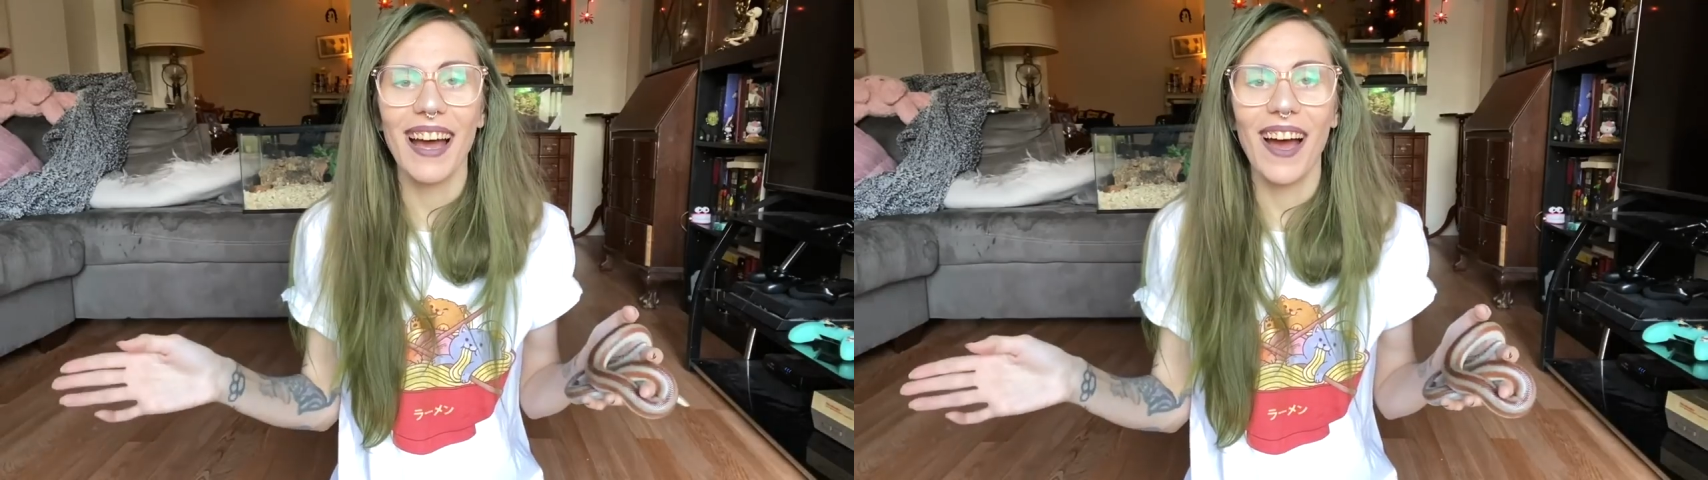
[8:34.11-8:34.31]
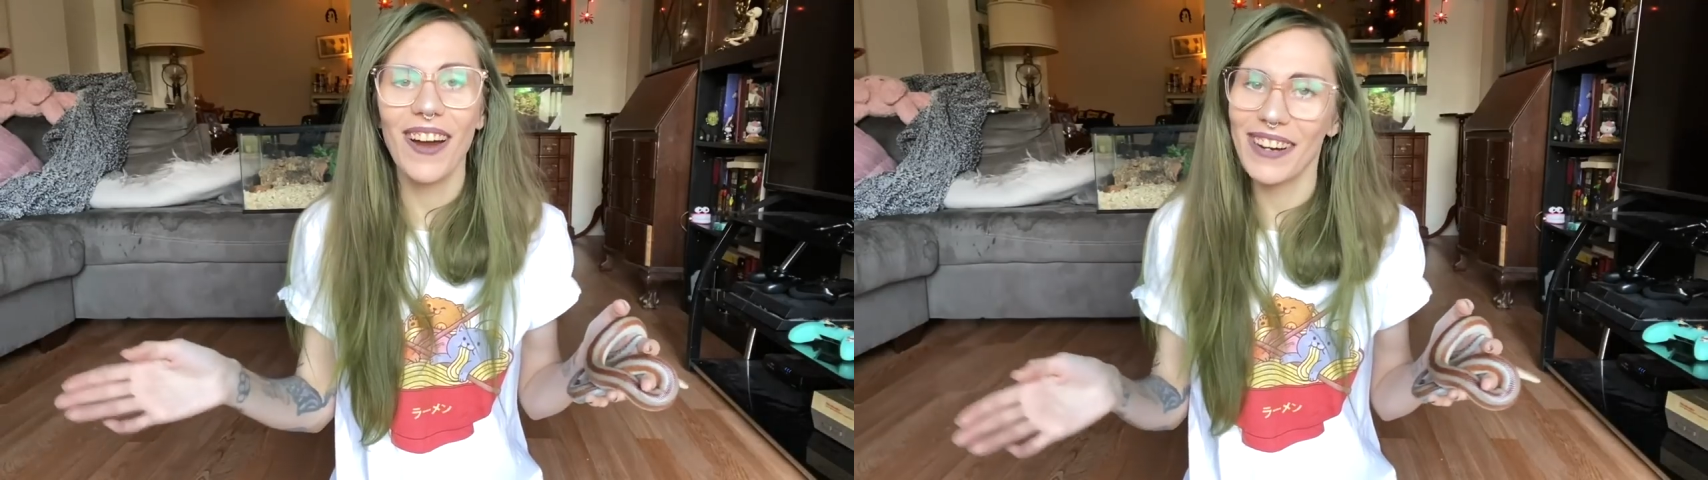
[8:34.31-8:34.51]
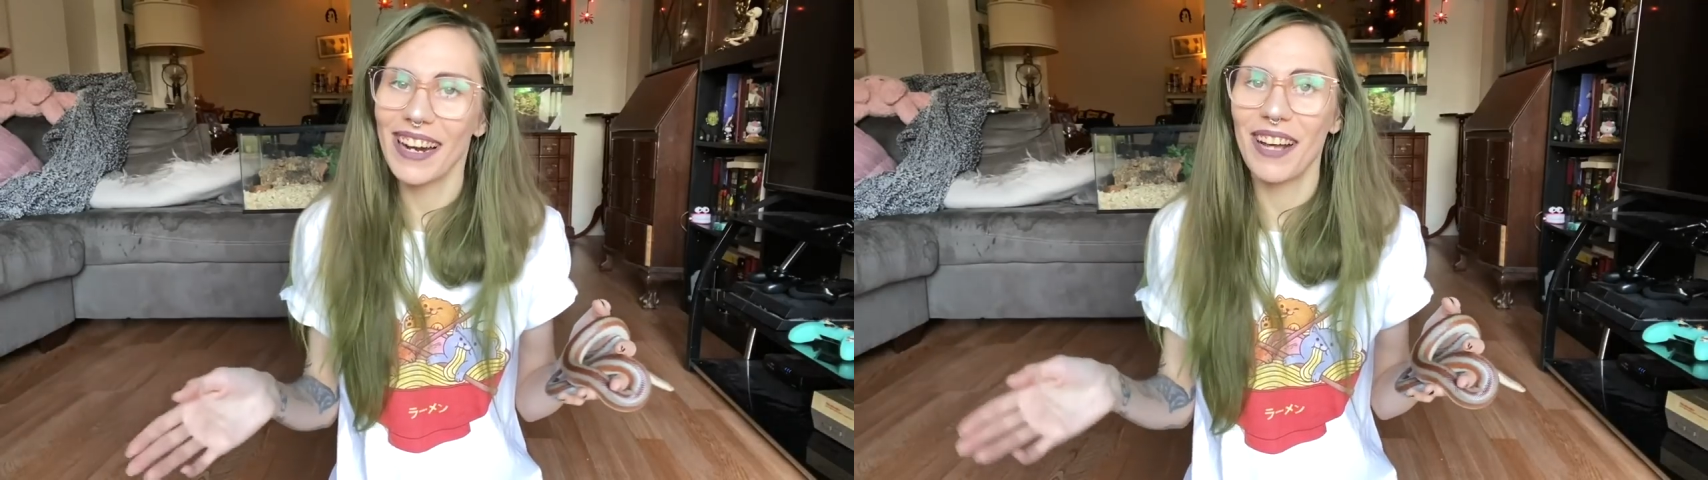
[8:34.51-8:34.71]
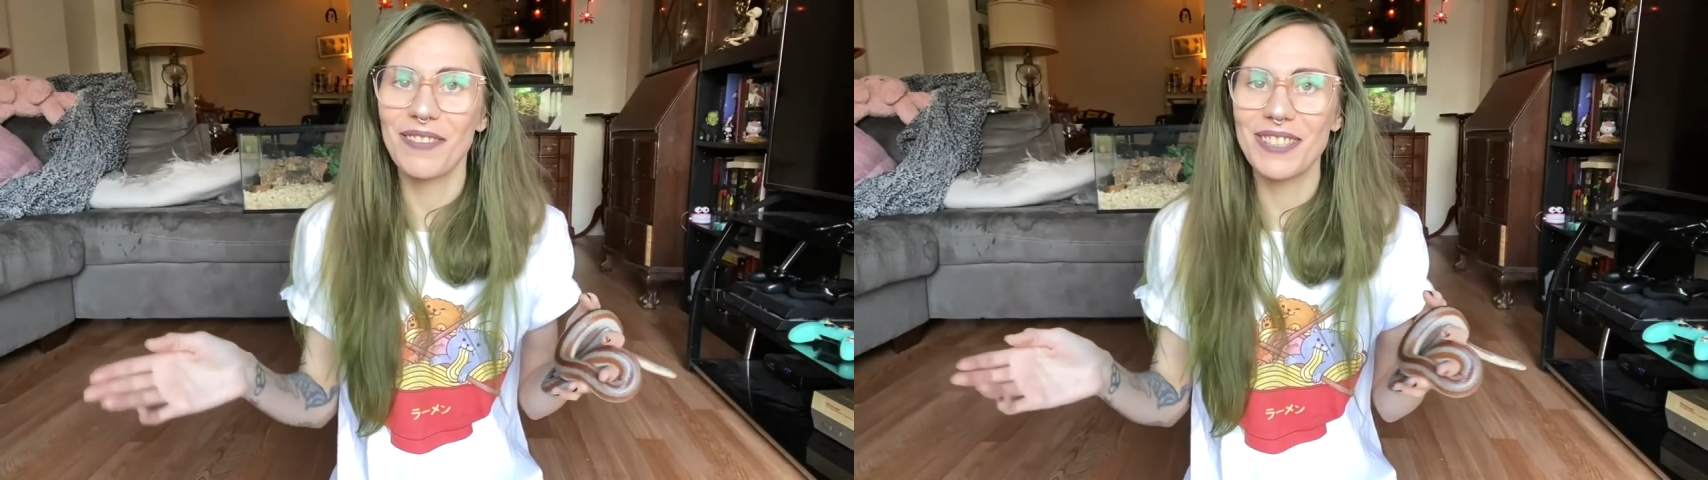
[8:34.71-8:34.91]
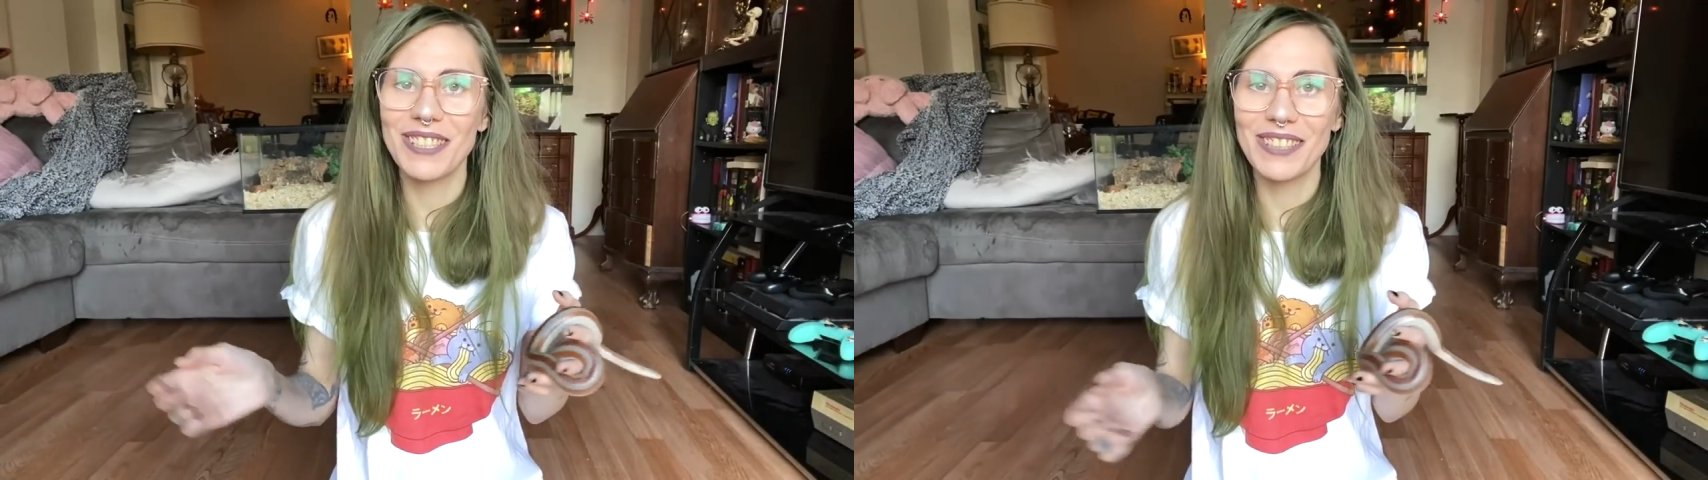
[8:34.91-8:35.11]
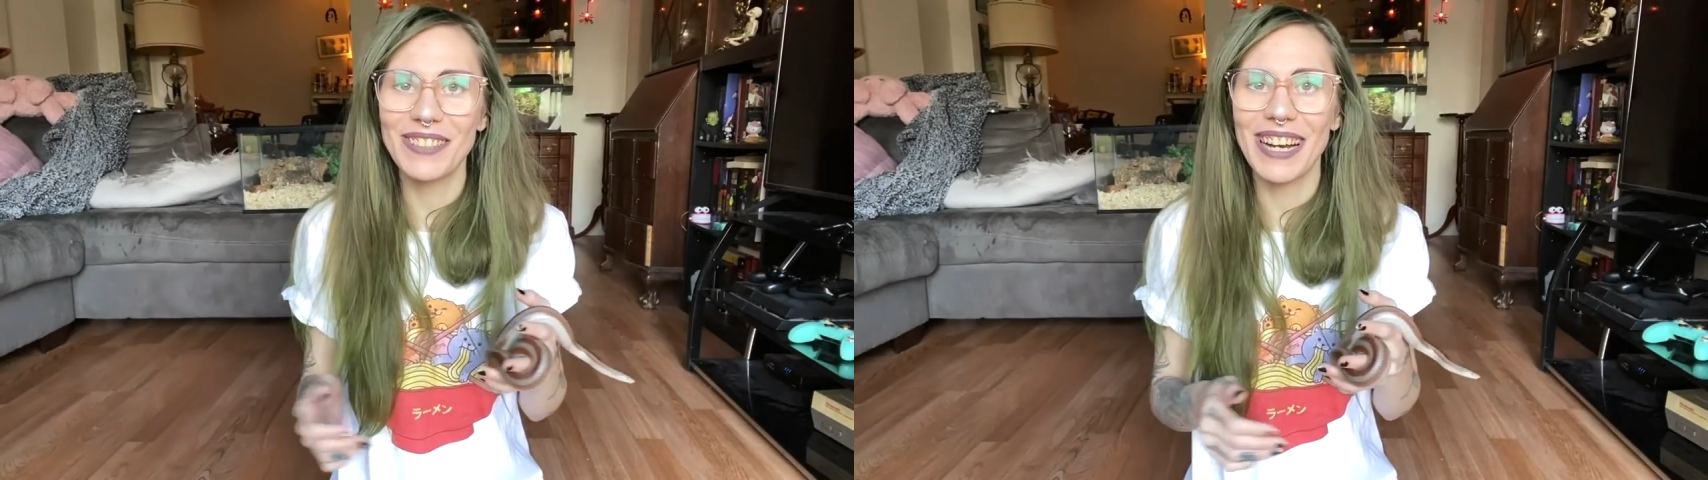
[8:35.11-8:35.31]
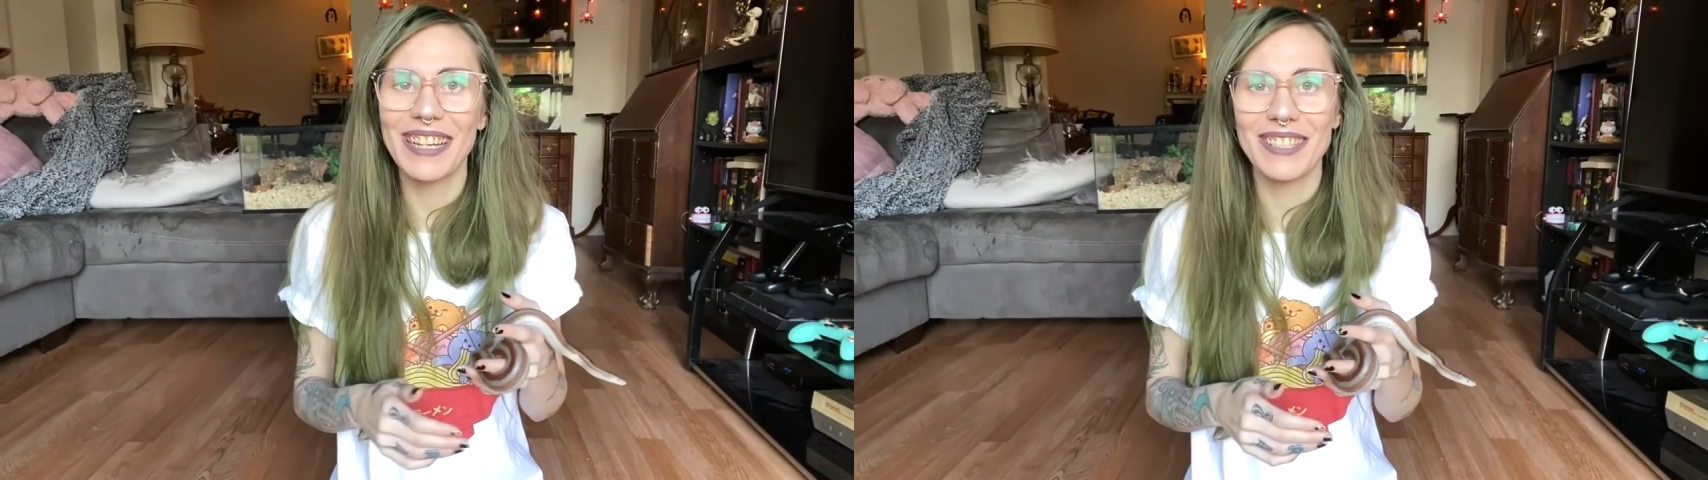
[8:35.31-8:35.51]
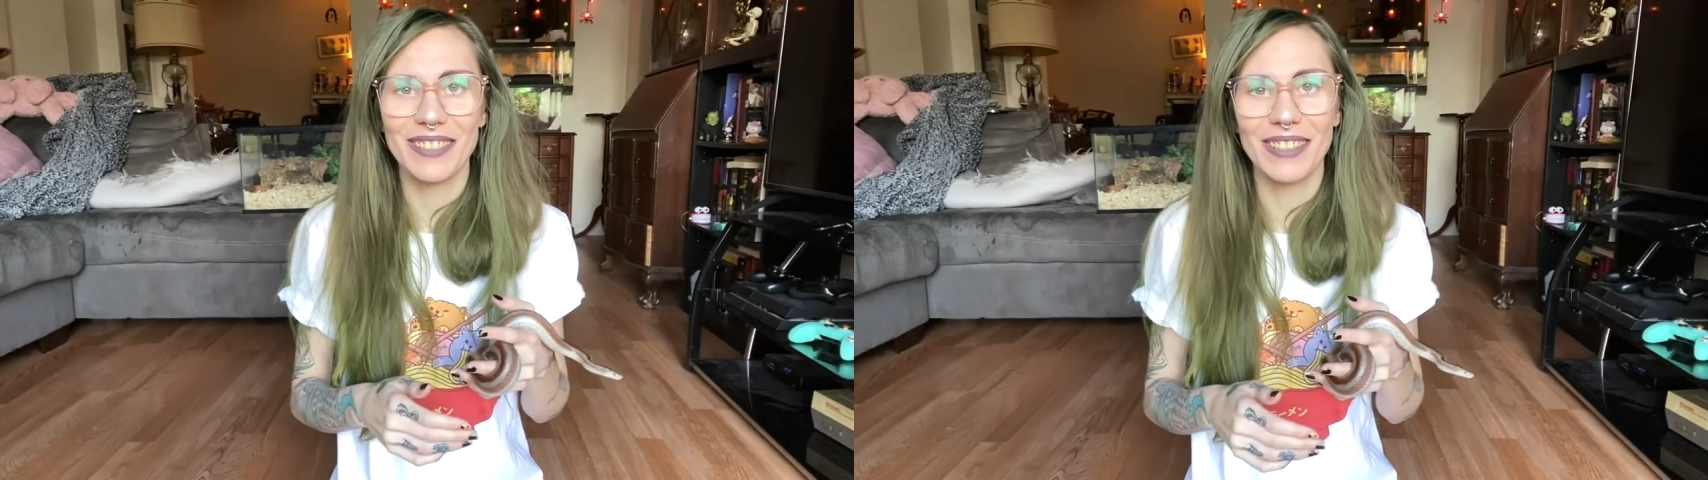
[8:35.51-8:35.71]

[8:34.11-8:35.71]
all right, I will see you guys soon,